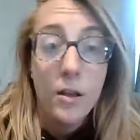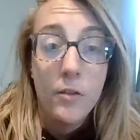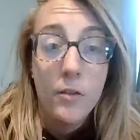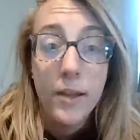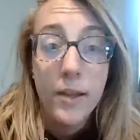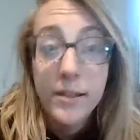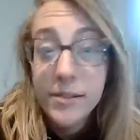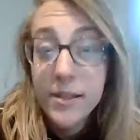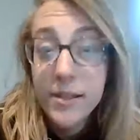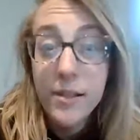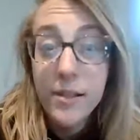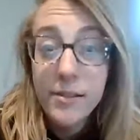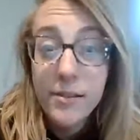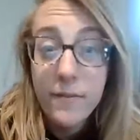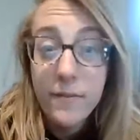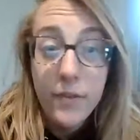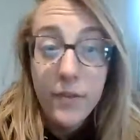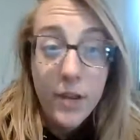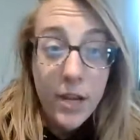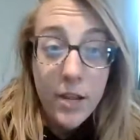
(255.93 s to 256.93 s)
let's get
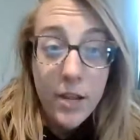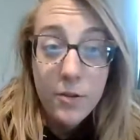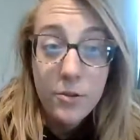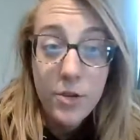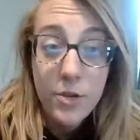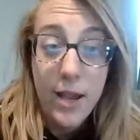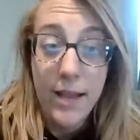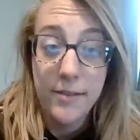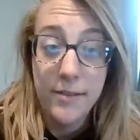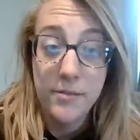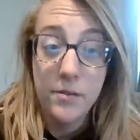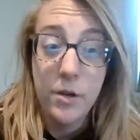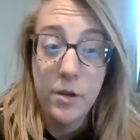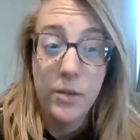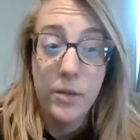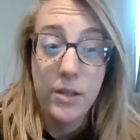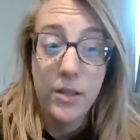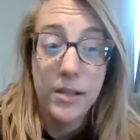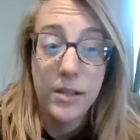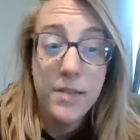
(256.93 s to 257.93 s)
some video chats
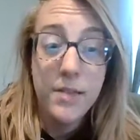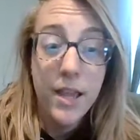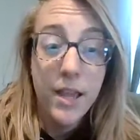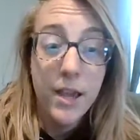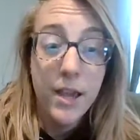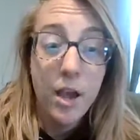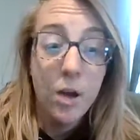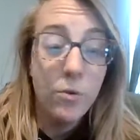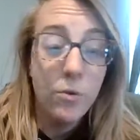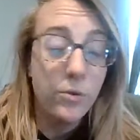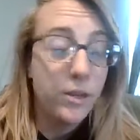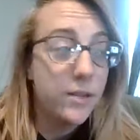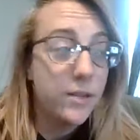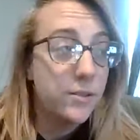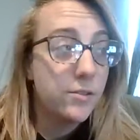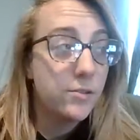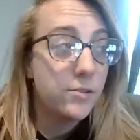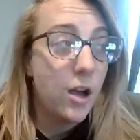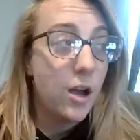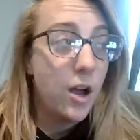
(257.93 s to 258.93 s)
going. Let's hang out.
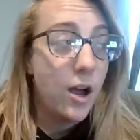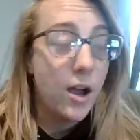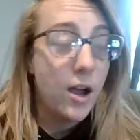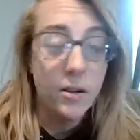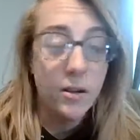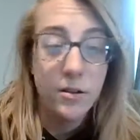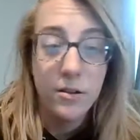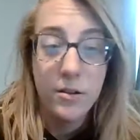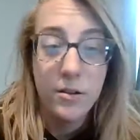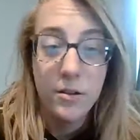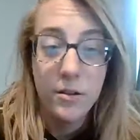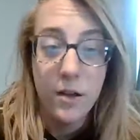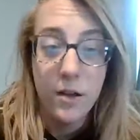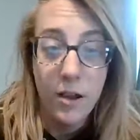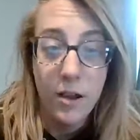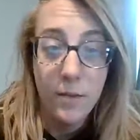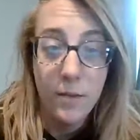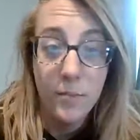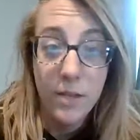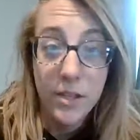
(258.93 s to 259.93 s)
Let's talk.
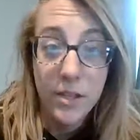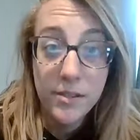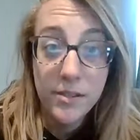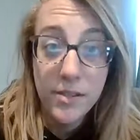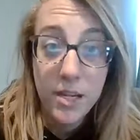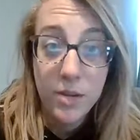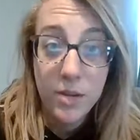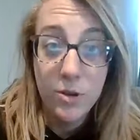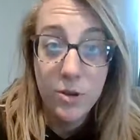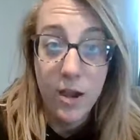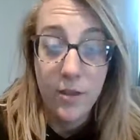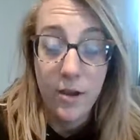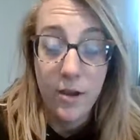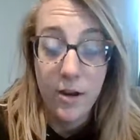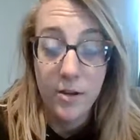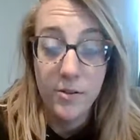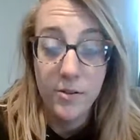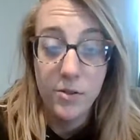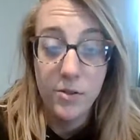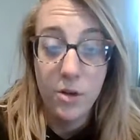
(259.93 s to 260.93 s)
Um, let's see each
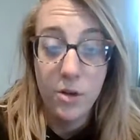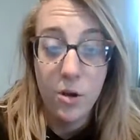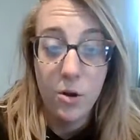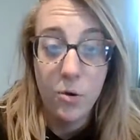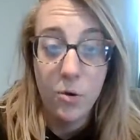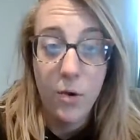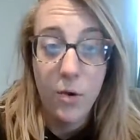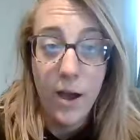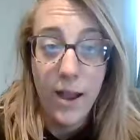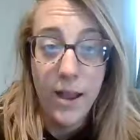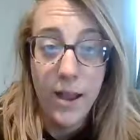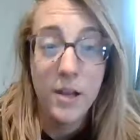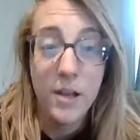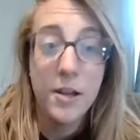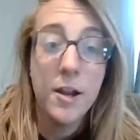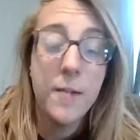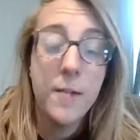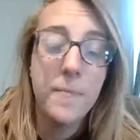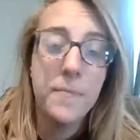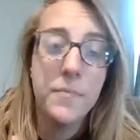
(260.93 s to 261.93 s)
other. So I
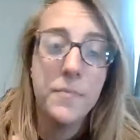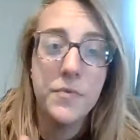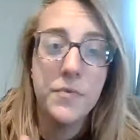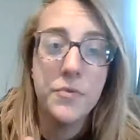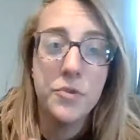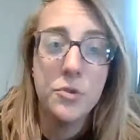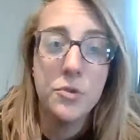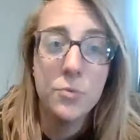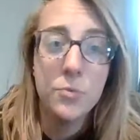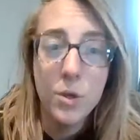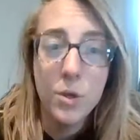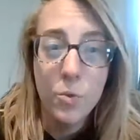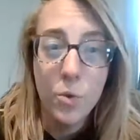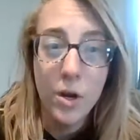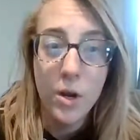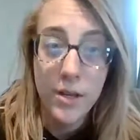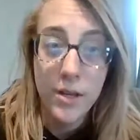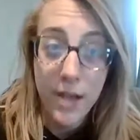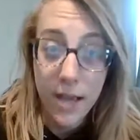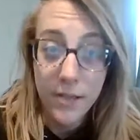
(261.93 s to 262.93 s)
ended up doing
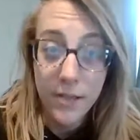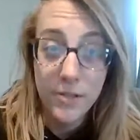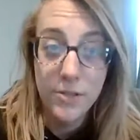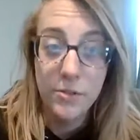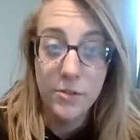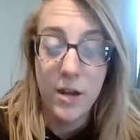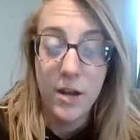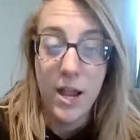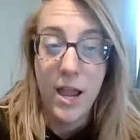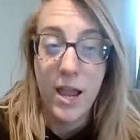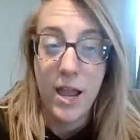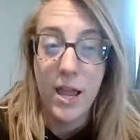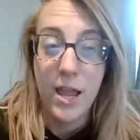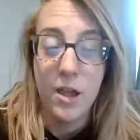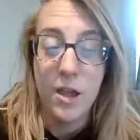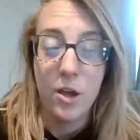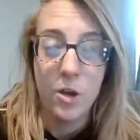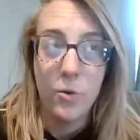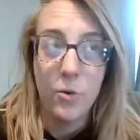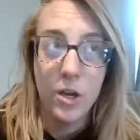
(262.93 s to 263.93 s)
one yesterday,
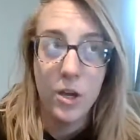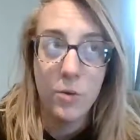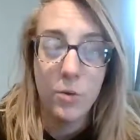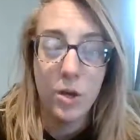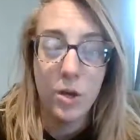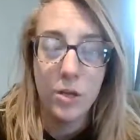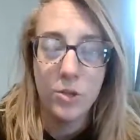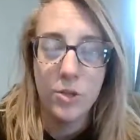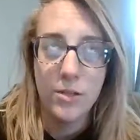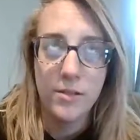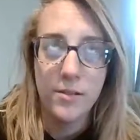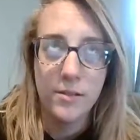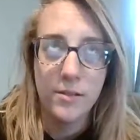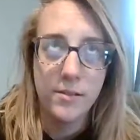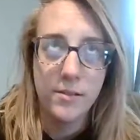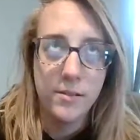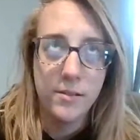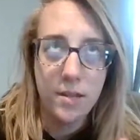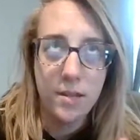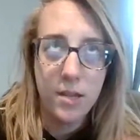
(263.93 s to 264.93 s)
a quick one, just to
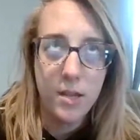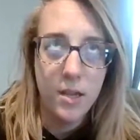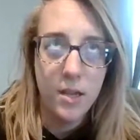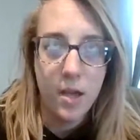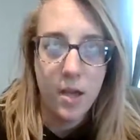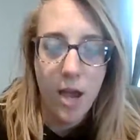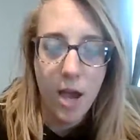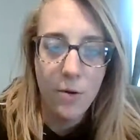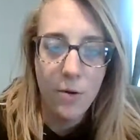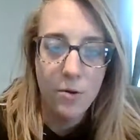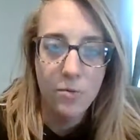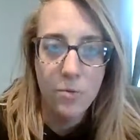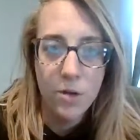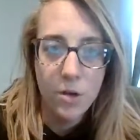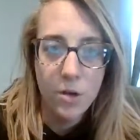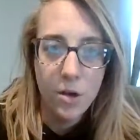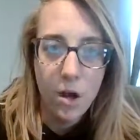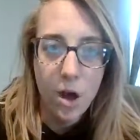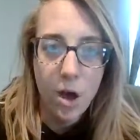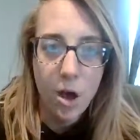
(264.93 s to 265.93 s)
see how it
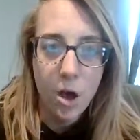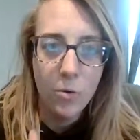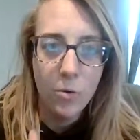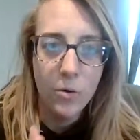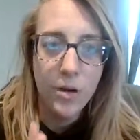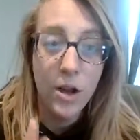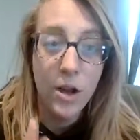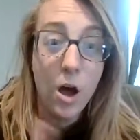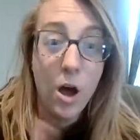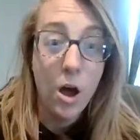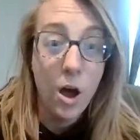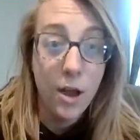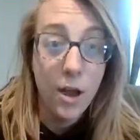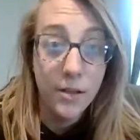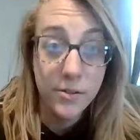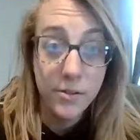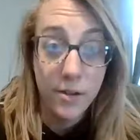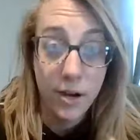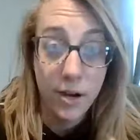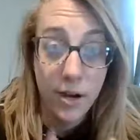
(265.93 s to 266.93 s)
would go. And
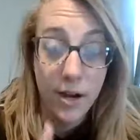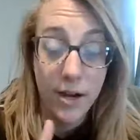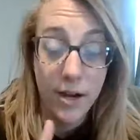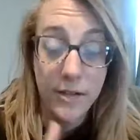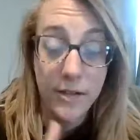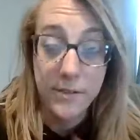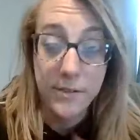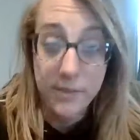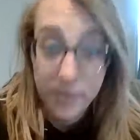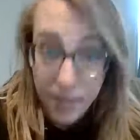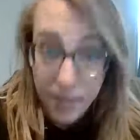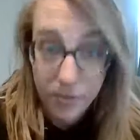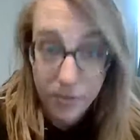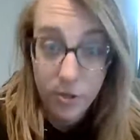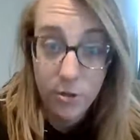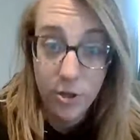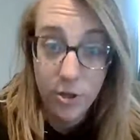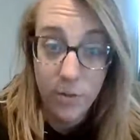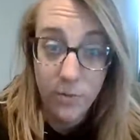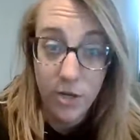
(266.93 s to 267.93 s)
Oscar and
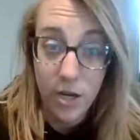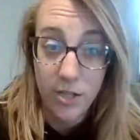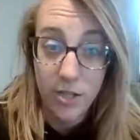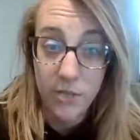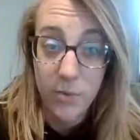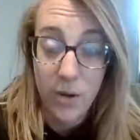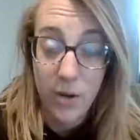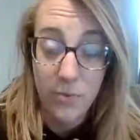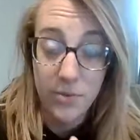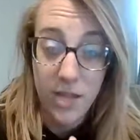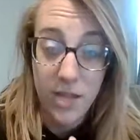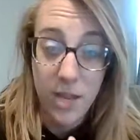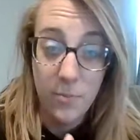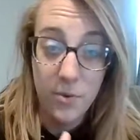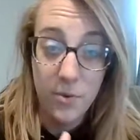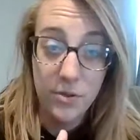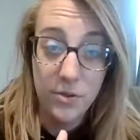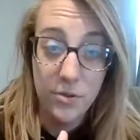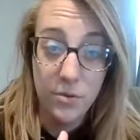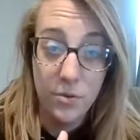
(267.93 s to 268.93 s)
Caesar jumped on, so I was
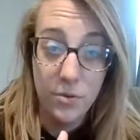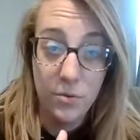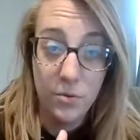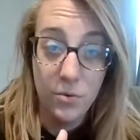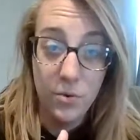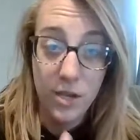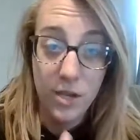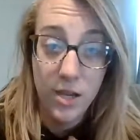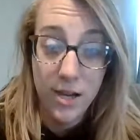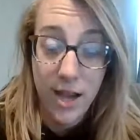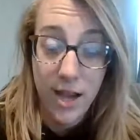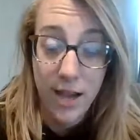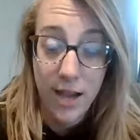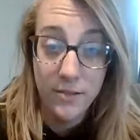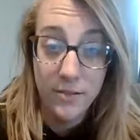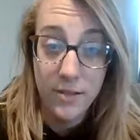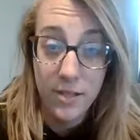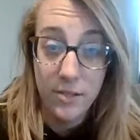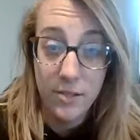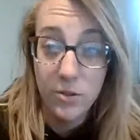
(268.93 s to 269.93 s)
able to
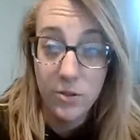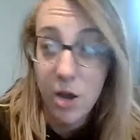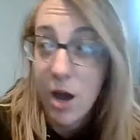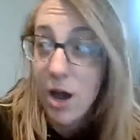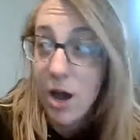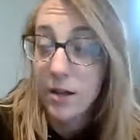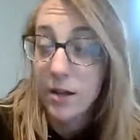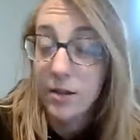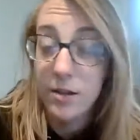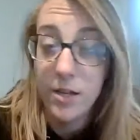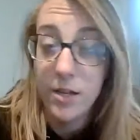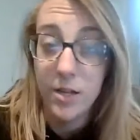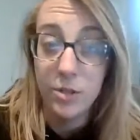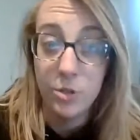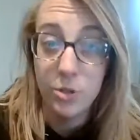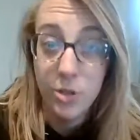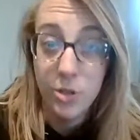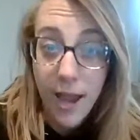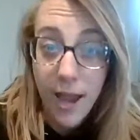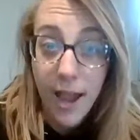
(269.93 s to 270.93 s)
connect and talk and
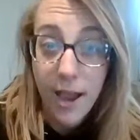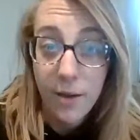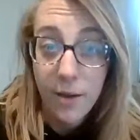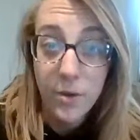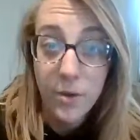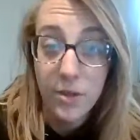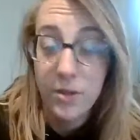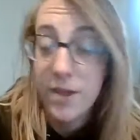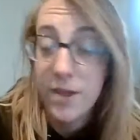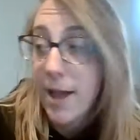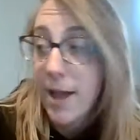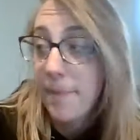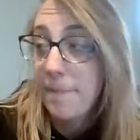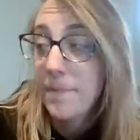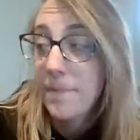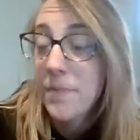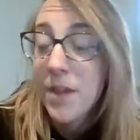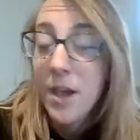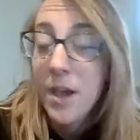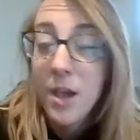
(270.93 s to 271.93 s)
chat with
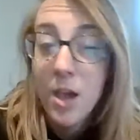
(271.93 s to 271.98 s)
them.